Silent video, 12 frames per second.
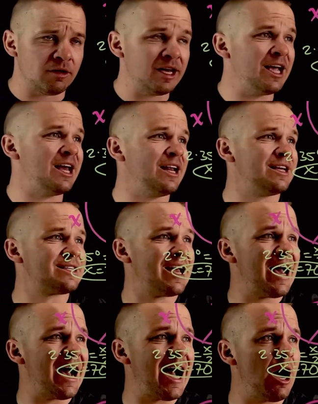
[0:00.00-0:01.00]
It is
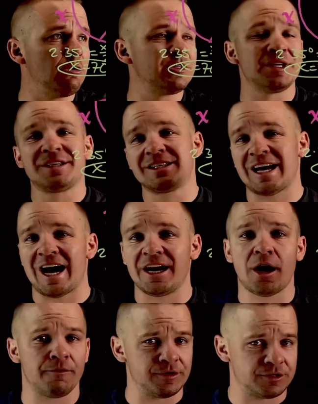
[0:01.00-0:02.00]
outside
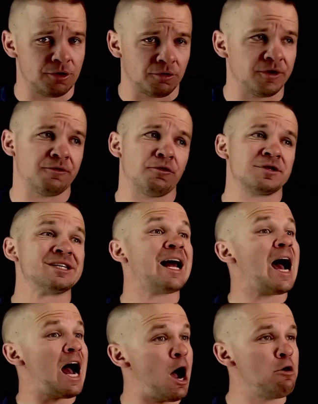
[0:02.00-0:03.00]
of the circle. Therefore, it's an
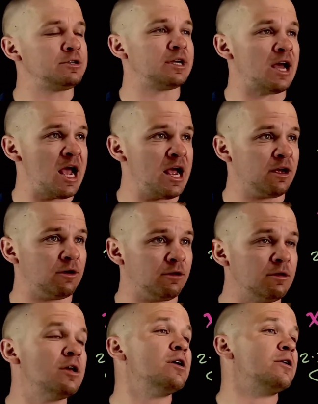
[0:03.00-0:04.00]
out
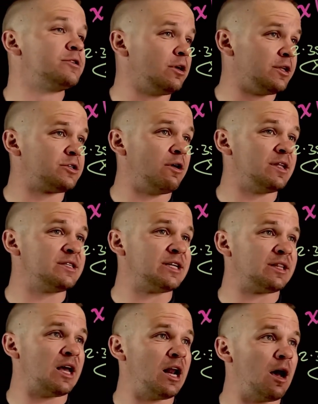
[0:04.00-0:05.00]
angle. So let's go ahead and set
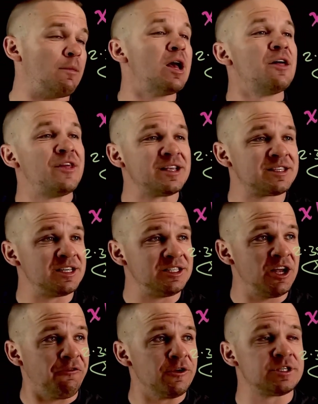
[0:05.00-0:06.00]
that up. That's the
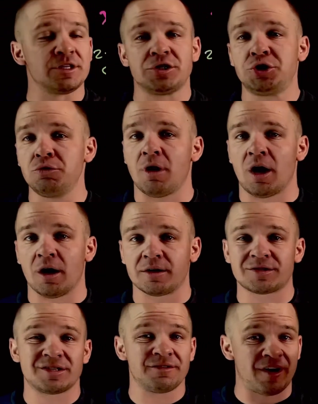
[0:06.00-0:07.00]
difference of the two
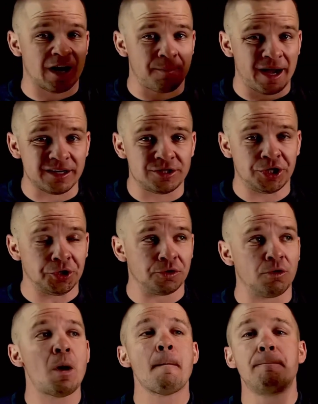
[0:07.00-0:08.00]
arcs divided by
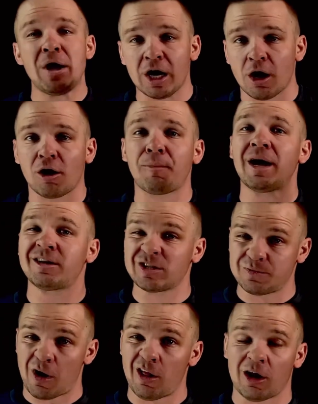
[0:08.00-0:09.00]
2. Big arc minus
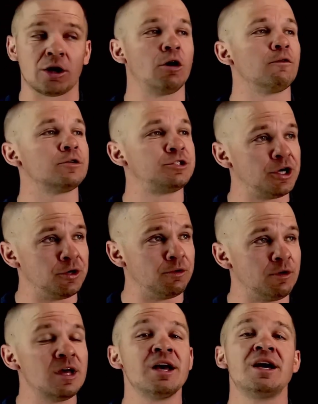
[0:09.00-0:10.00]
small arc over 2
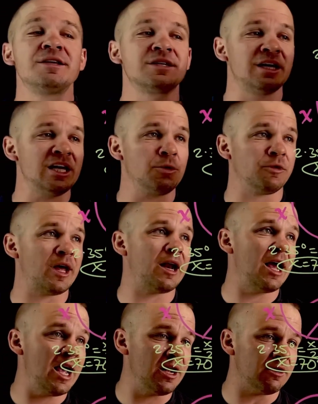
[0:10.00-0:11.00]
is going to equal that
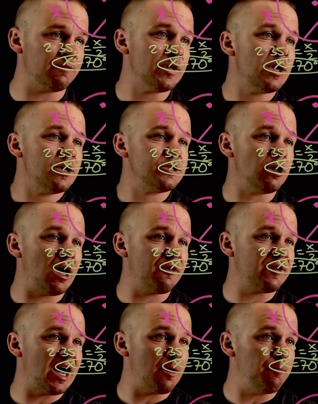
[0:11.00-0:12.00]
angle. So I've
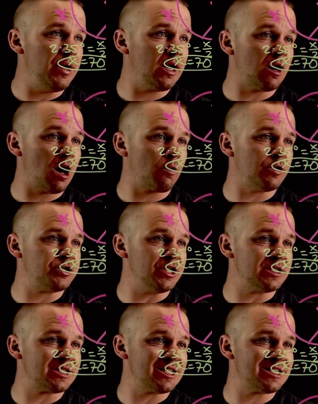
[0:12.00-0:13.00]
got big arc, which
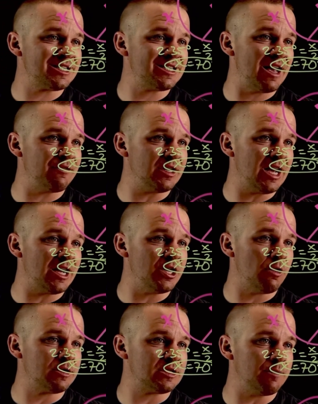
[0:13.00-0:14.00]
is 70. I
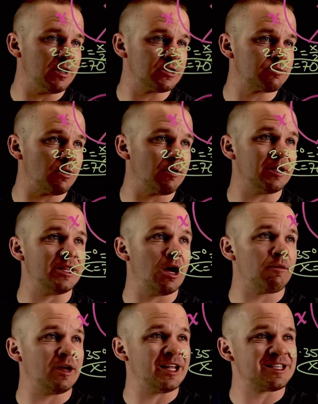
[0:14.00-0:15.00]
know it's the biggest one right there,
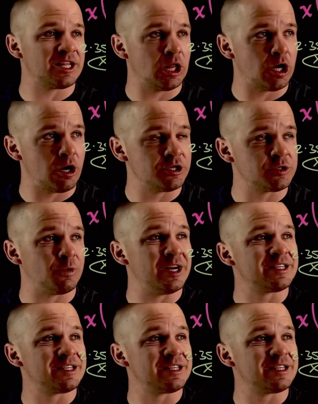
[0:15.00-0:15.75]
right? That's the largest one.